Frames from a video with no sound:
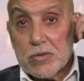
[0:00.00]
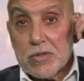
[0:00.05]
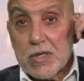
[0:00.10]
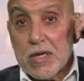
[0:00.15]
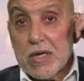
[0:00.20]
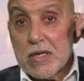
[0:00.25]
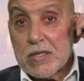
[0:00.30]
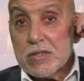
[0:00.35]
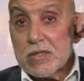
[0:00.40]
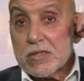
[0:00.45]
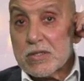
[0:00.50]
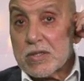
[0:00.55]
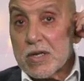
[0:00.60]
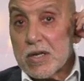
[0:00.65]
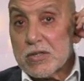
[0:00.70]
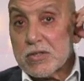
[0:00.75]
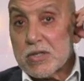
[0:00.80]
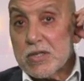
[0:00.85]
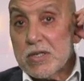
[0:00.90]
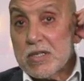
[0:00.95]
Today's
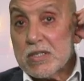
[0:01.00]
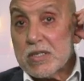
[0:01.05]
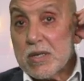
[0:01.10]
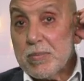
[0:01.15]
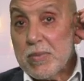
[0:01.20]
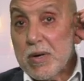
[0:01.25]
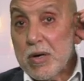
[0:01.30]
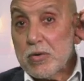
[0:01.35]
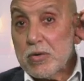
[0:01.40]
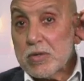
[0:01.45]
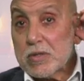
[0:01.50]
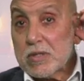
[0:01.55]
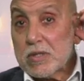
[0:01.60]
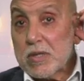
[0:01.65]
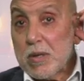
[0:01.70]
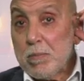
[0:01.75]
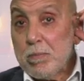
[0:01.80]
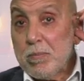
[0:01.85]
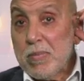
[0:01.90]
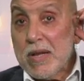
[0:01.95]
discussion is
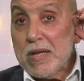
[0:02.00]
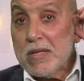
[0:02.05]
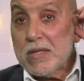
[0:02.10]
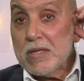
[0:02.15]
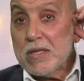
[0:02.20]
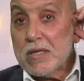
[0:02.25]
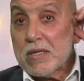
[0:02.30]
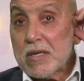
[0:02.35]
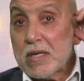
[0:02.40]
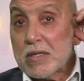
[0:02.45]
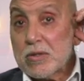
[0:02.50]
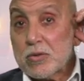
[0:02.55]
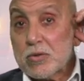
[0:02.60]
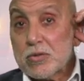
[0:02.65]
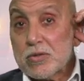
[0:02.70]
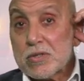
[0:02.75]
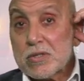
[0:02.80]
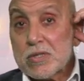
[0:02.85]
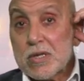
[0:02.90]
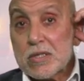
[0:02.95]
about building
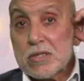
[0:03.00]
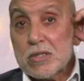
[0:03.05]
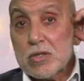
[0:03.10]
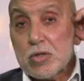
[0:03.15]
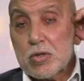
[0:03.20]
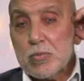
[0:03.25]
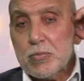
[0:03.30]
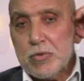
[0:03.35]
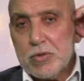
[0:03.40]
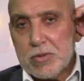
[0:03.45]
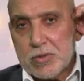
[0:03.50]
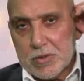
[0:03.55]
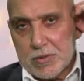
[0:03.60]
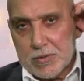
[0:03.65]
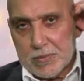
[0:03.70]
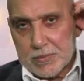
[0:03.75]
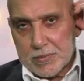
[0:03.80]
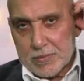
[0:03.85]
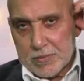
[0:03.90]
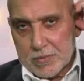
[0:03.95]
and constructing
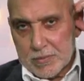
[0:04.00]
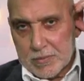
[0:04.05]
community.